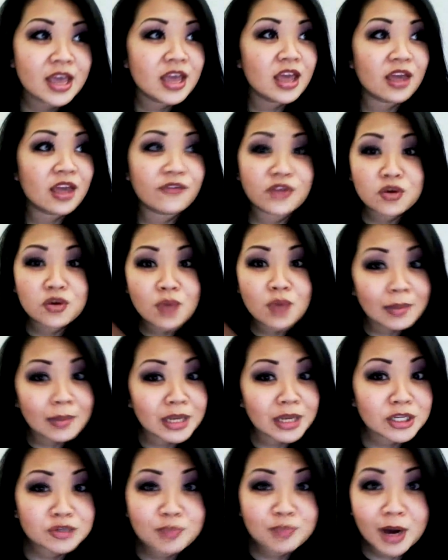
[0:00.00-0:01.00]
If you want
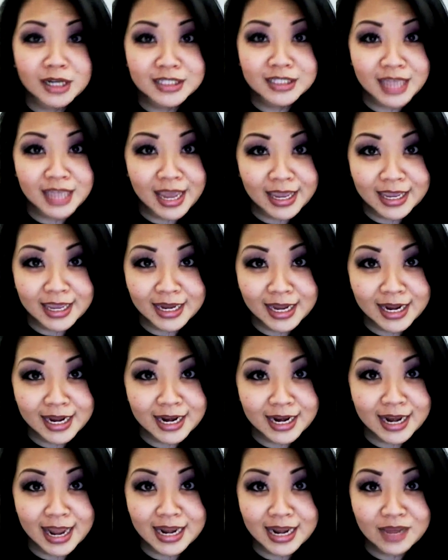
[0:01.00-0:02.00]
me to partake in it
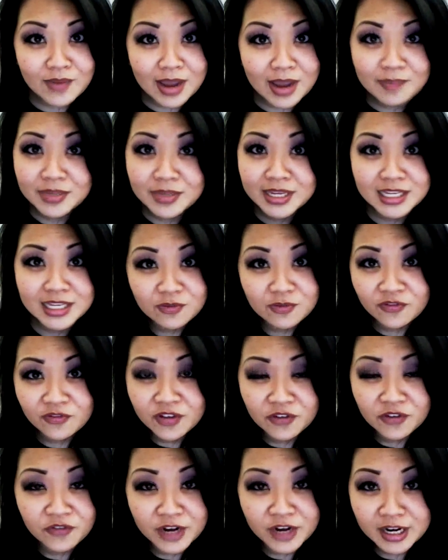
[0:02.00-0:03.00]
in any way, please
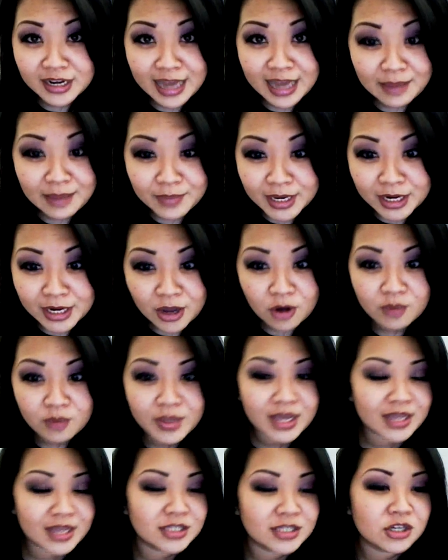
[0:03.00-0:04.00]
feel free to let me know,
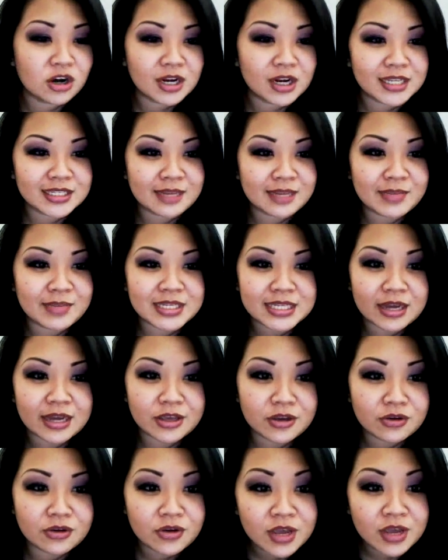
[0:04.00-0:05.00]
because, girlies, let me tell
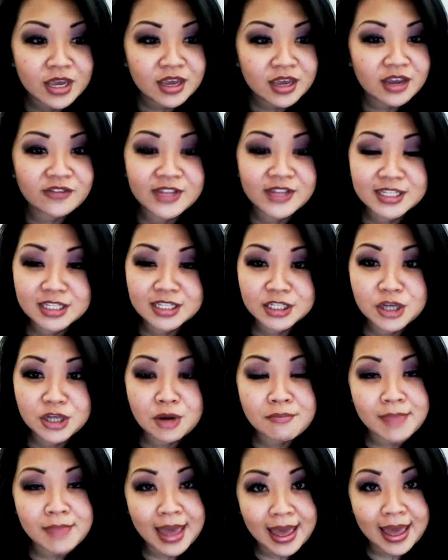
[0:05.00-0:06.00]
you, if this is
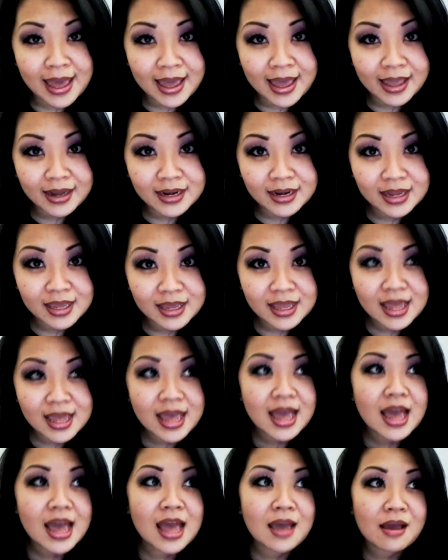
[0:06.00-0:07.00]
your man,
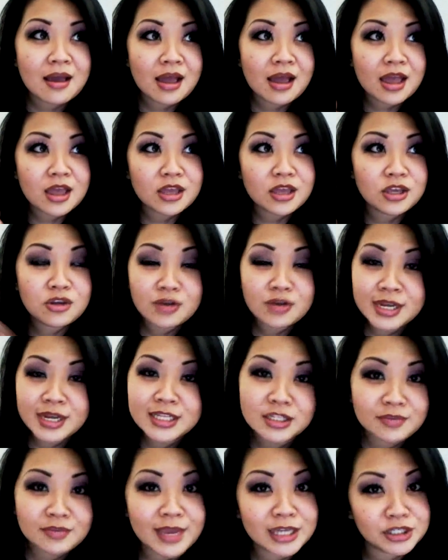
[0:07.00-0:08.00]
you
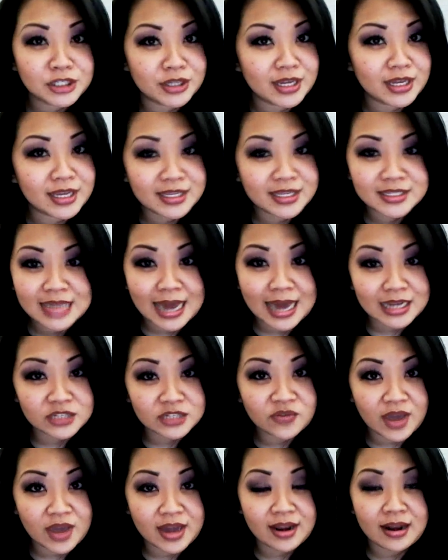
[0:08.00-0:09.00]
need to make sure that he's
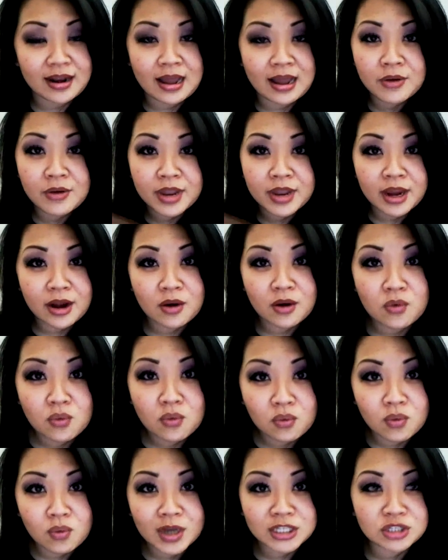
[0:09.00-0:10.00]
satisfied. And I don't care
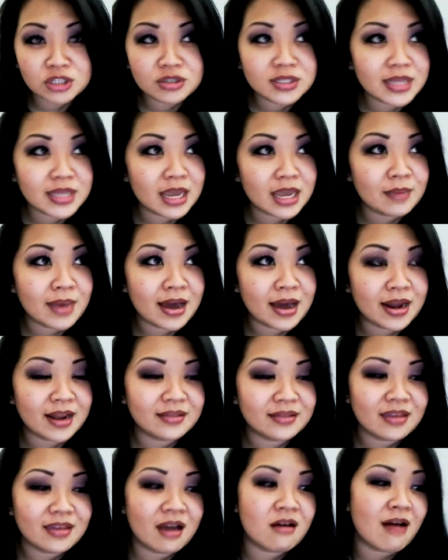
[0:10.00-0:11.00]
what you say about
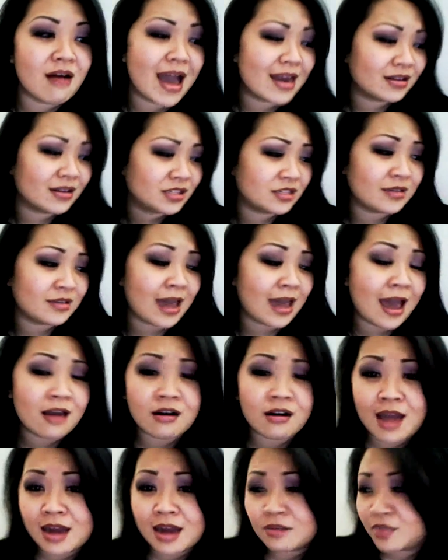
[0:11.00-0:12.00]
it. Oh, I don't do
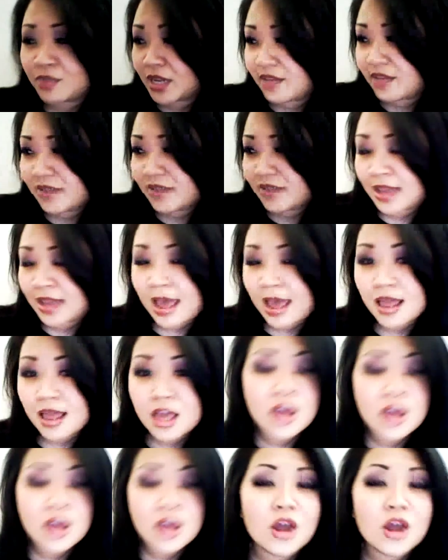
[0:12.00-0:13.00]
that, or I don't believe in that.
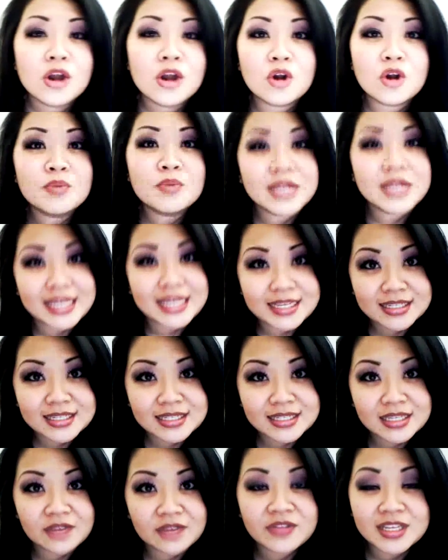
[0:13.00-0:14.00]
Girl,
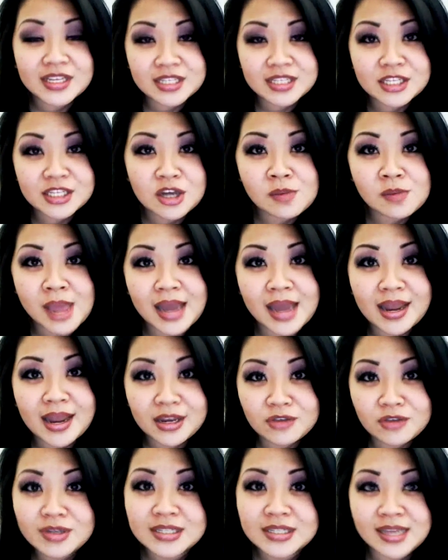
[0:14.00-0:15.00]
please, if this is your man
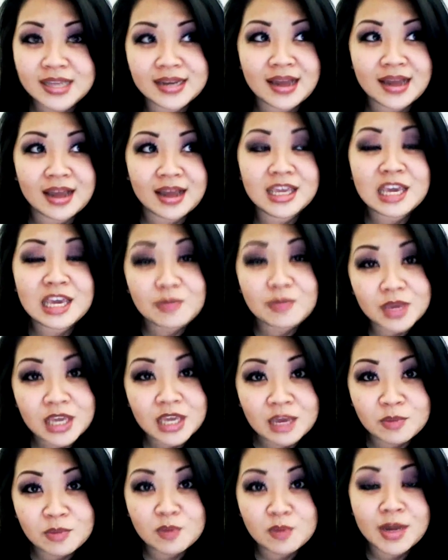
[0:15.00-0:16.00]
and you intend on keeping
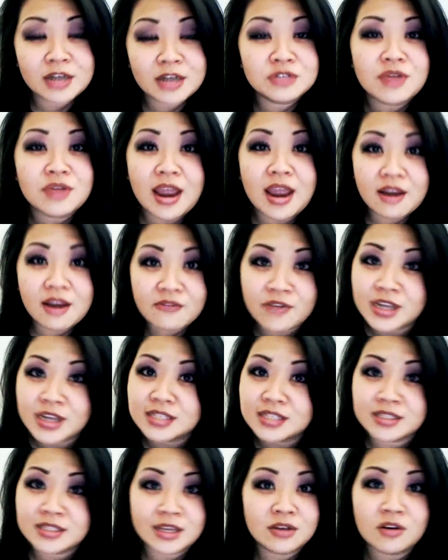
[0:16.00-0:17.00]
him, you better do
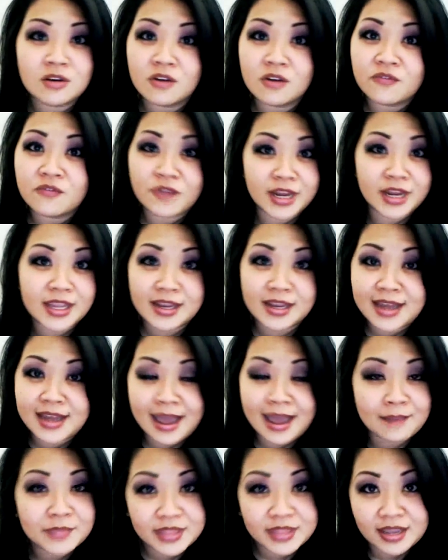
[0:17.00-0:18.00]
every single freaky
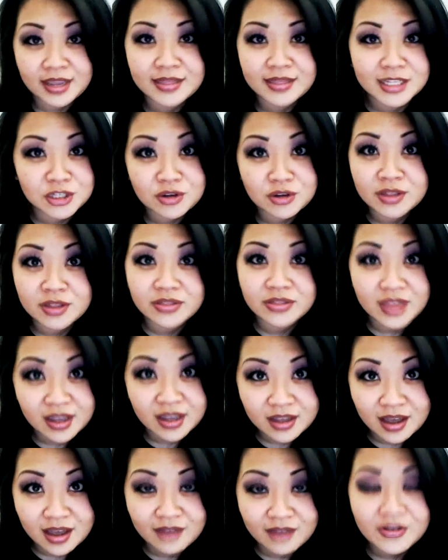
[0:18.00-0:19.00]
damn thing that you can
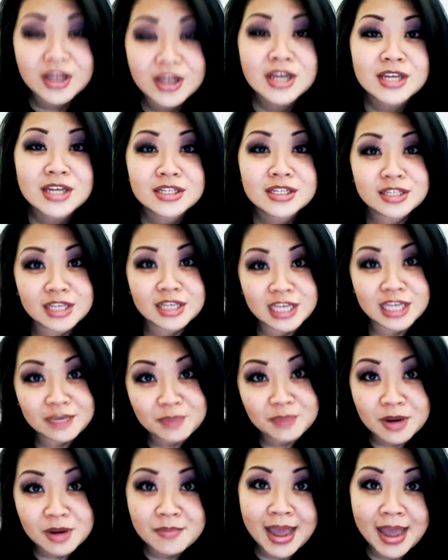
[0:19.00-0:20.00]
think of to
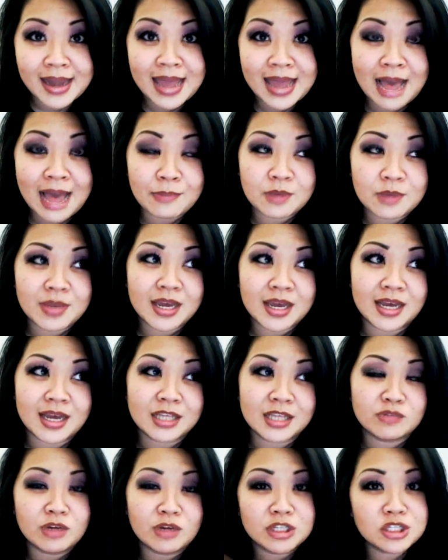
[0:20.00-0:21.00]
keep your man happy,
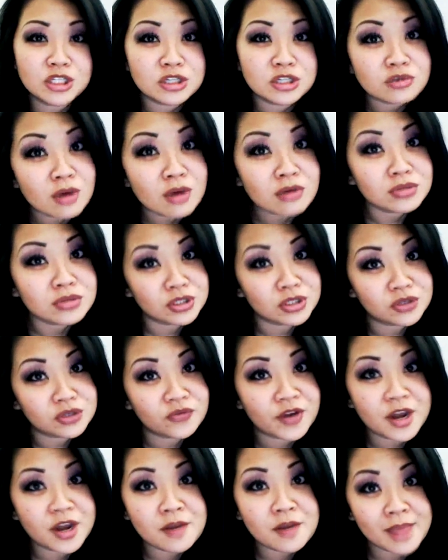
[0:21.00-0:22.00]
because what you won't do
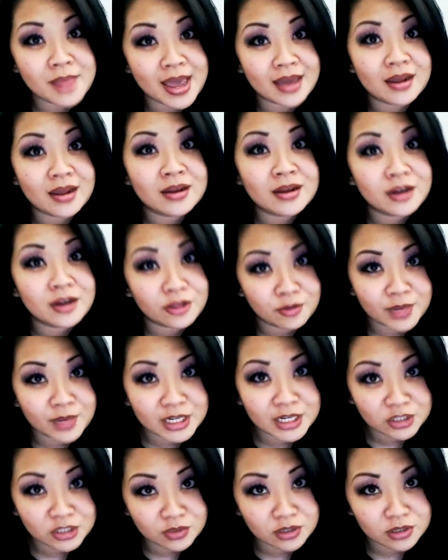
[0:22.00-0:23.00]
for your man, another
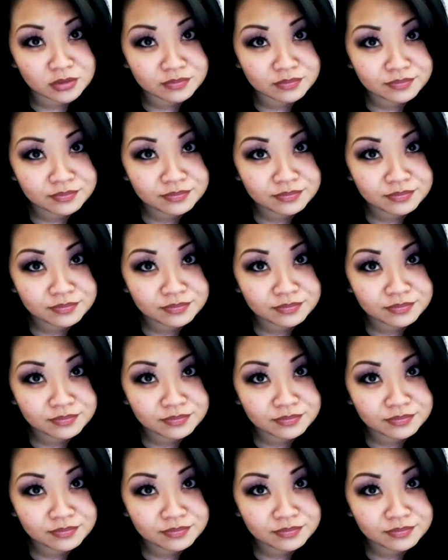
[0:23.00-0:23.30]
bitch will.